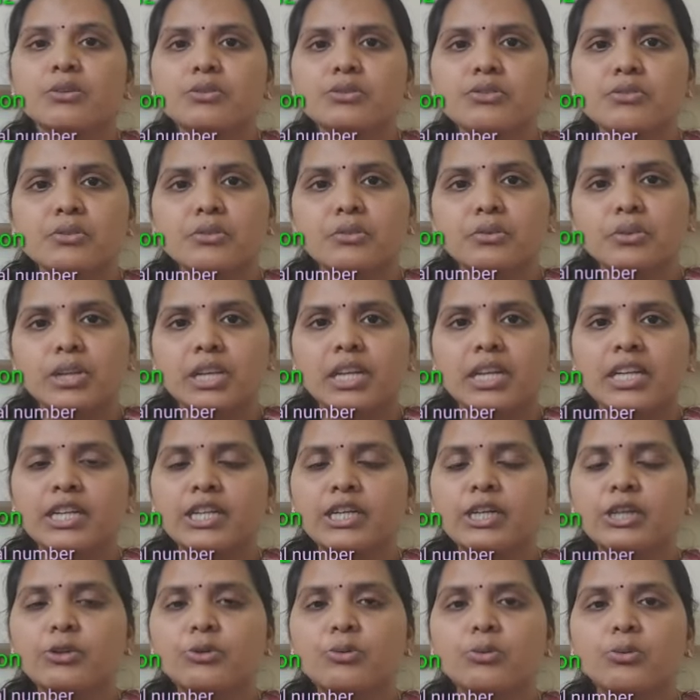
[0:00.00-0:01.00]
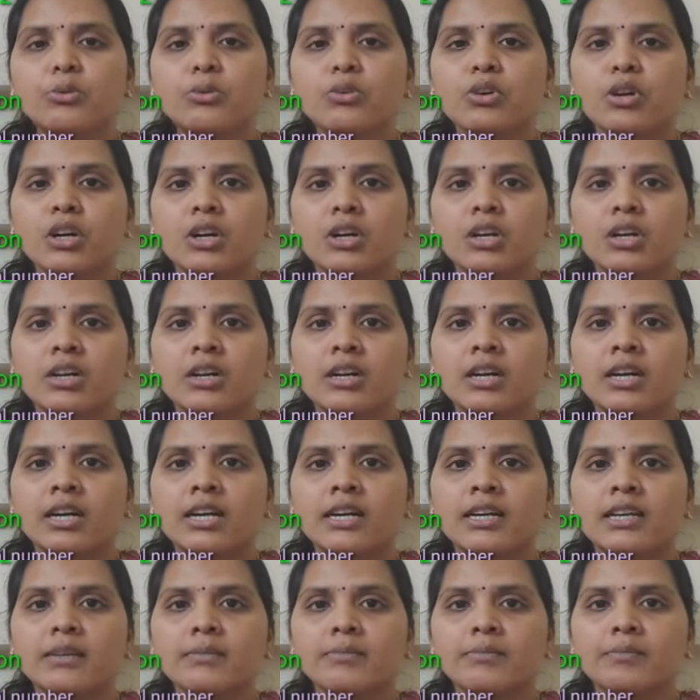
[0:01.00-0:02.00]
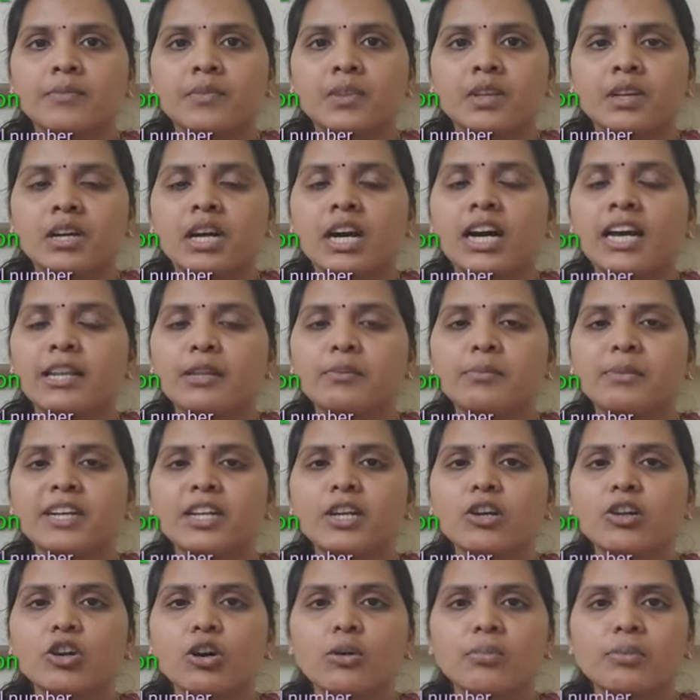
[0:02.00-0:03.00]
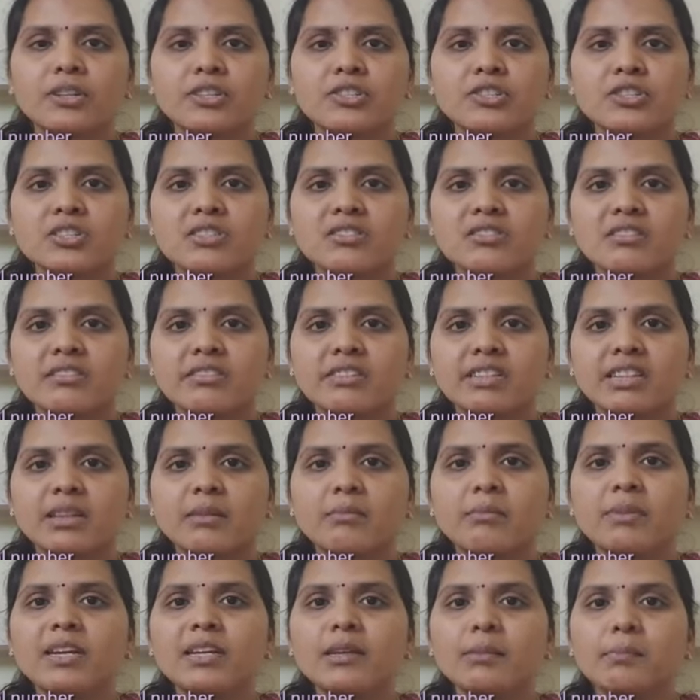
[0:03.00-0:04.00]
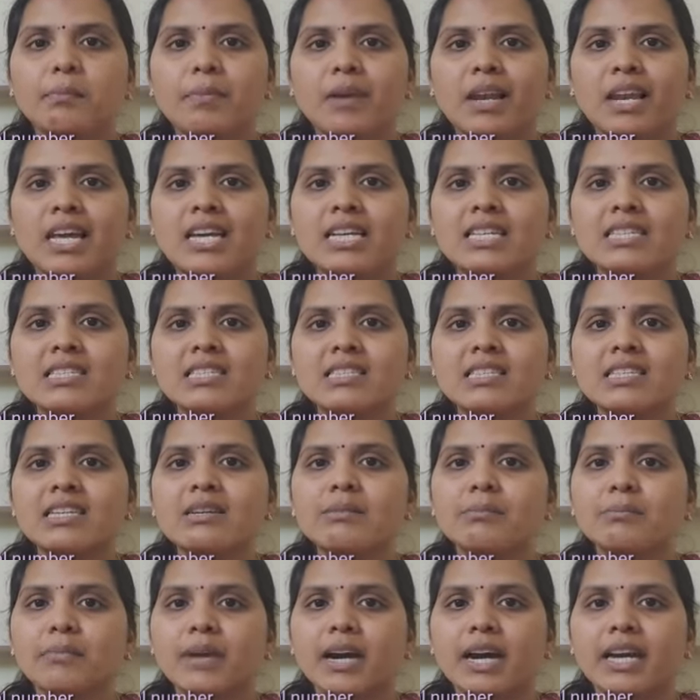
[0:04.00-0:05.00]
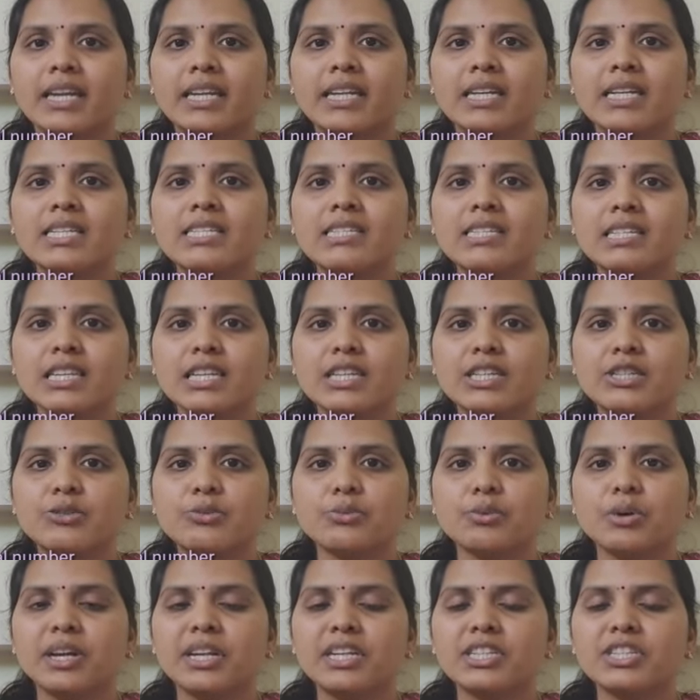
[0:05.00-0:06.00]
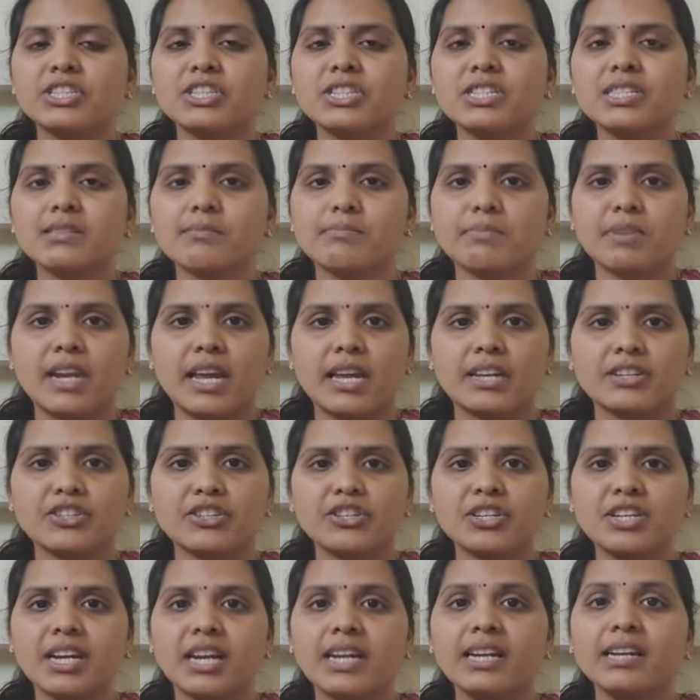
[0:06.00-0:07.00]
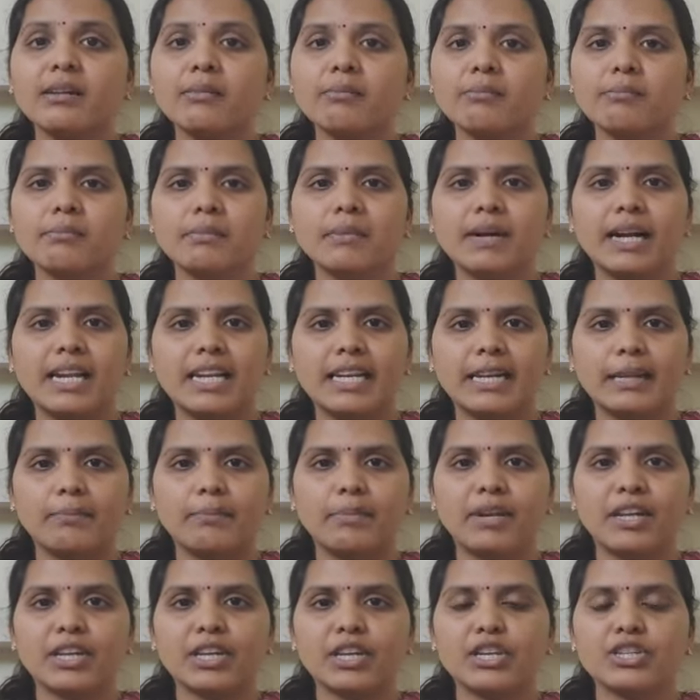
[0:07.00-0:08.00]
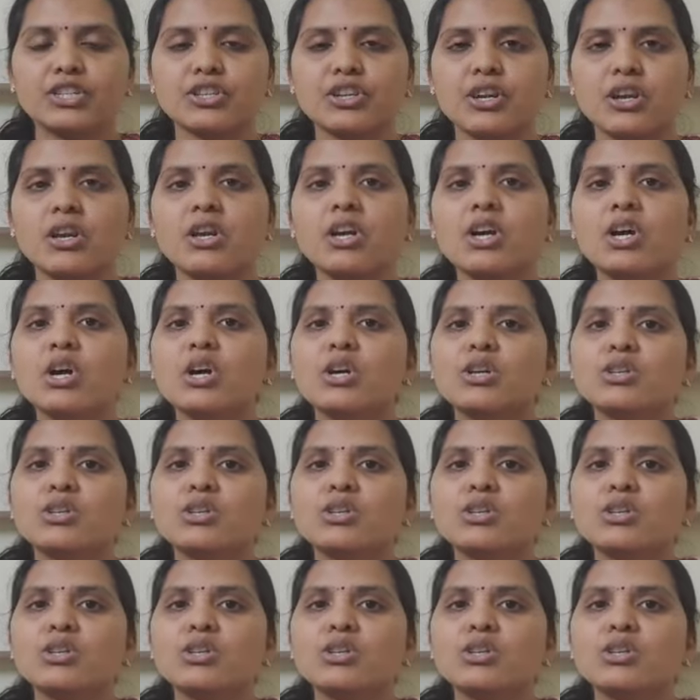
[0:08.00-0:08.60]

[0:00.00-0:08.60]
So into arithmetical operations are nothing but plus, minus, into, addition, subtraction and multiplication.